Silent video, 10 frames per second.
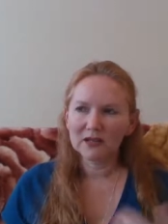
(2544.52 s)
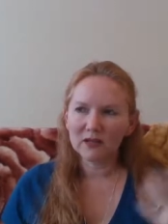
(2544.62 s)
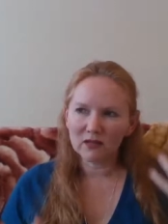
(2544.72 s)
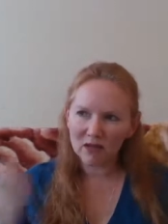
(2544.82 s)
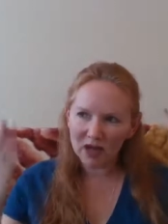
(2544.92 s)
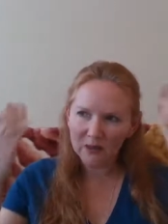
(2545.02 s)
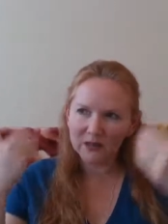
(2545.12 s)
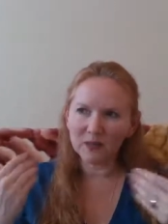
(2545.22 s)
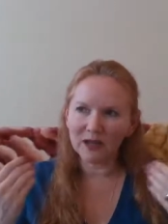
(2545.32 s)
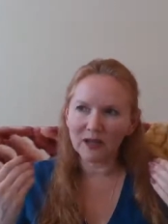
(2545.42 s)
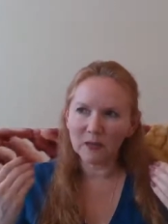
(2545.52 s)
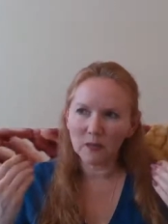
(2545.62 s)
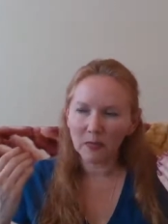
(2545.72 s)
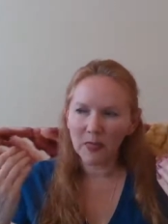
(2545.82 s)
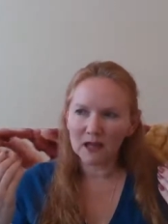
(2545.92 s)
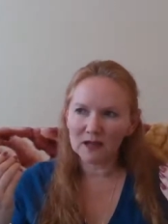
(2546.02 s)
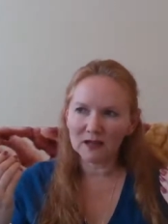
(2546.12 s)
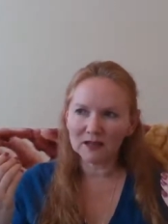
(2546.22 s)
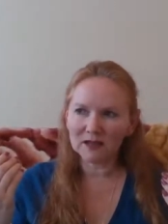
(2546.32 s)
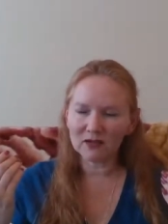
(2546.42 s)
So it'll come to me. And
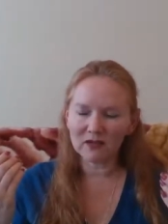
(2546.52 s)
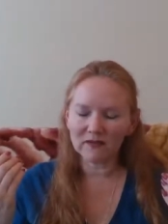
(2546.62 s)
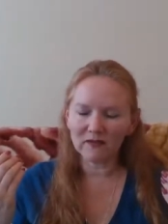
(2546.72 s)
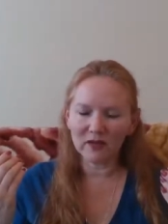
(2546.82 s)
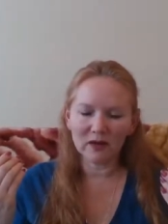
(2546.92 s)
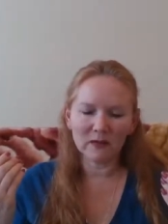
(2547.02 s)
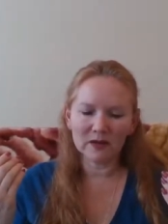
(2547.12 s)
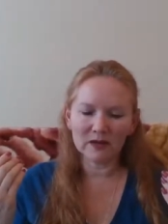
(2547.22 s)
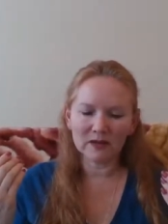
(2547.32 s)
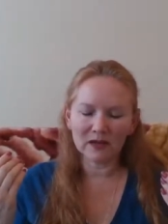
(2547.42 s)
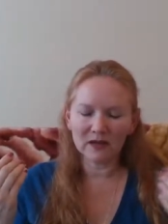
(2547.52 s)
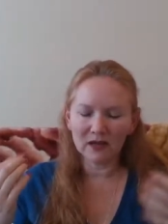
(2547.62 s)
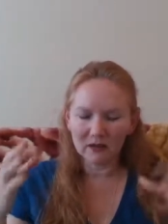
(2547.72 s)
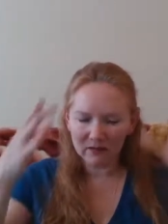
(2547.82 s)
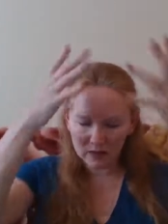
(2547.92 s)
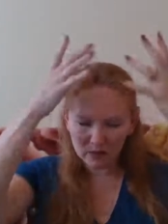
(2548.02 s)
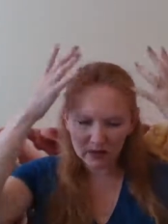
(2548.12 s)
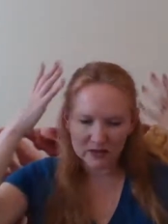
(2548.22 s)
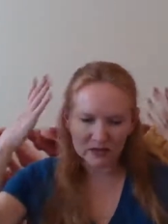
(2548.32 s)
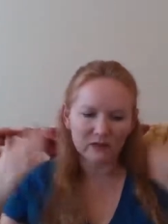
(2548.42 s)
then I still confirm because I get a
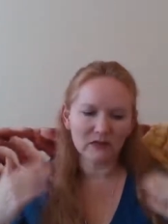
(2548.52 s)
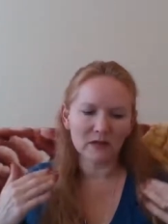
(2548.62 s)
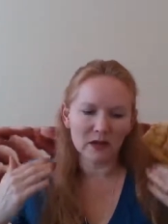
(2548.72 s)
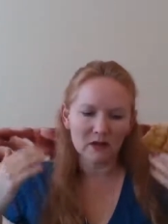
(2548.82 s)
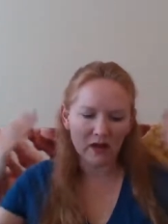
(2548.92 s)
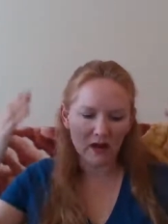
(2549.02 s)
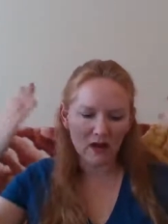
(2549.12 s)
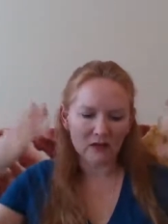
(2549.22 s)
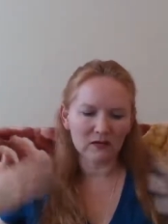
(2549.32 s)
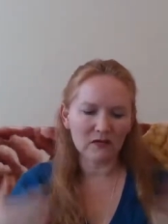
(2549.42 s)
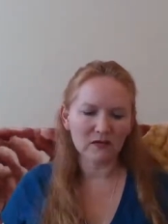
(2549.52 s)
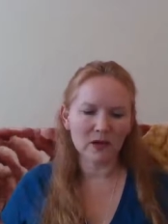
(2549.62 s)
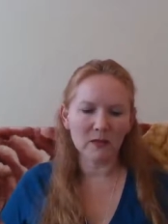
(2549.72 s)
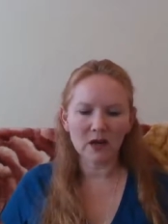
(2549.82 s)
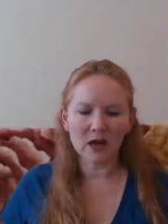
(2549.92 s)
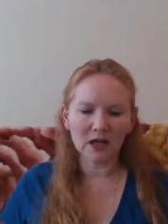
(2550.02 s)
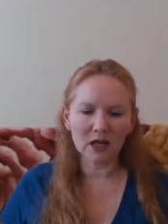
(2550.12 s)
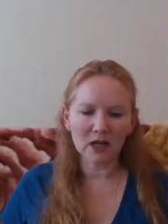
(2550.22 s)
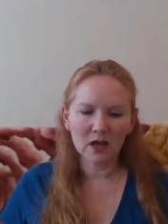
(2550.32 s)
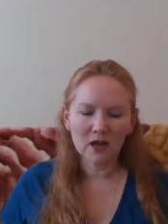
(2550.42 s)
vibration through my crown or through my
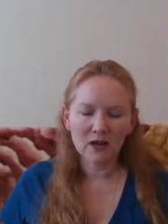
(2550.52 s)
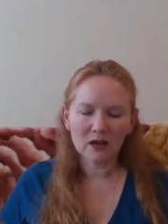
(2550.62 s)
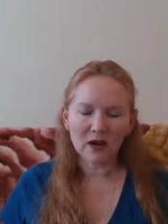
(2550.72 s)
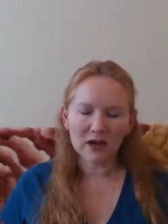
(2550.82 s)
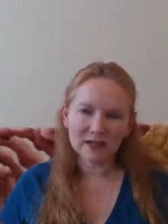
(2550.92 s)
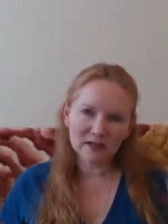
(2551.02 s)
body, or I